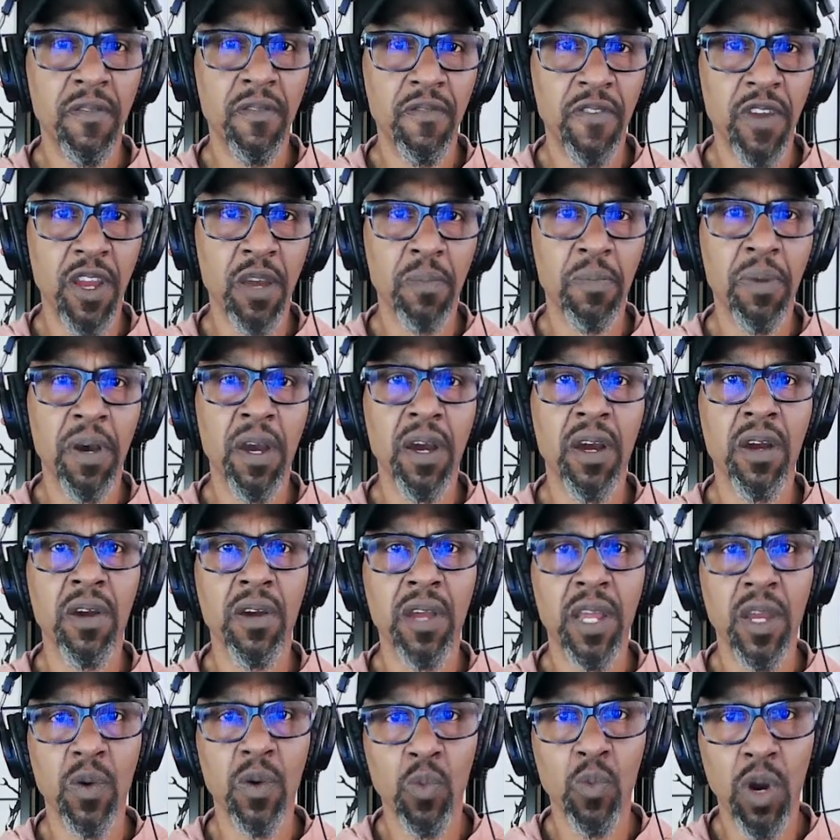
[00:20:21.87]
vampire
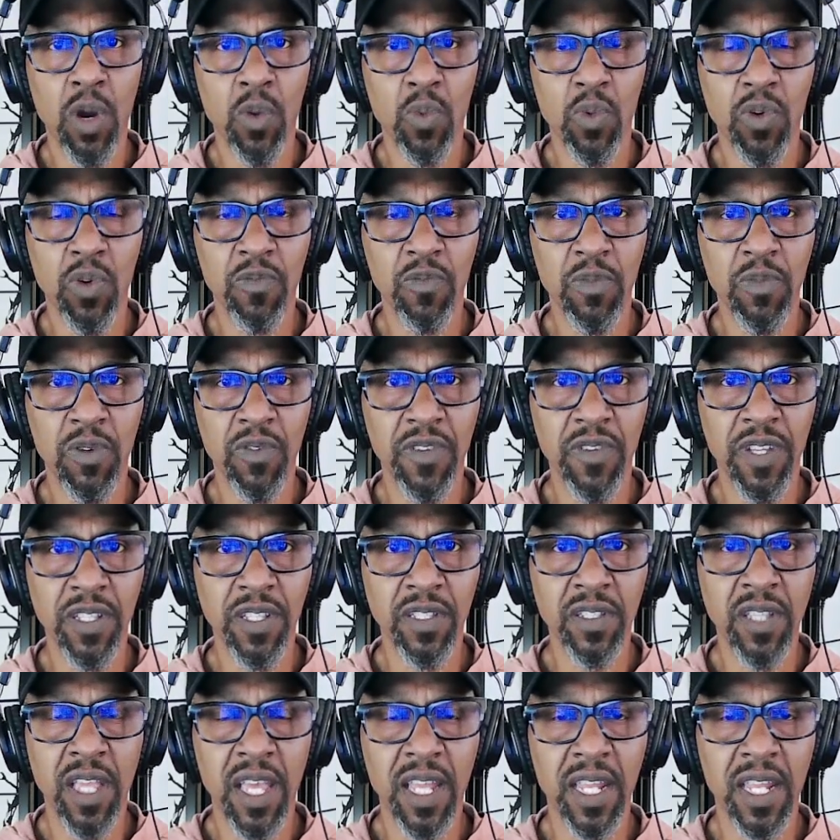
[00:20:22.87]
and werewolf movies.